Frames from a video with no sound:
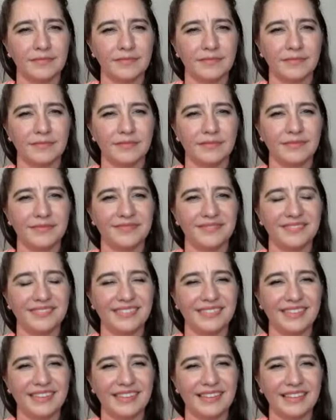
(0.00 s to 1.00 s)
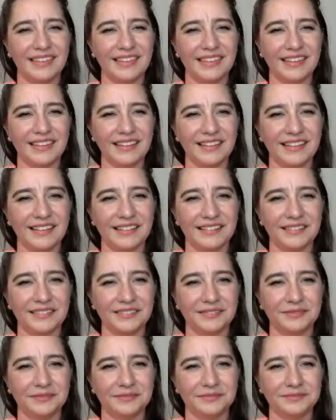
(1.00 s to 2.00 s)

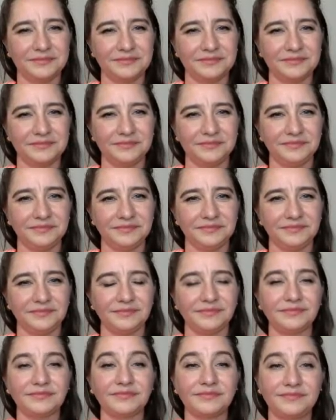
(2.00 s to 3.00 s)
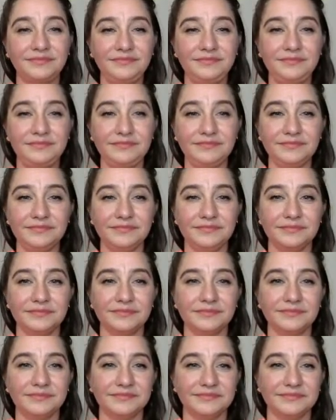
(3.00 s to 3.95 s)
(not speaking)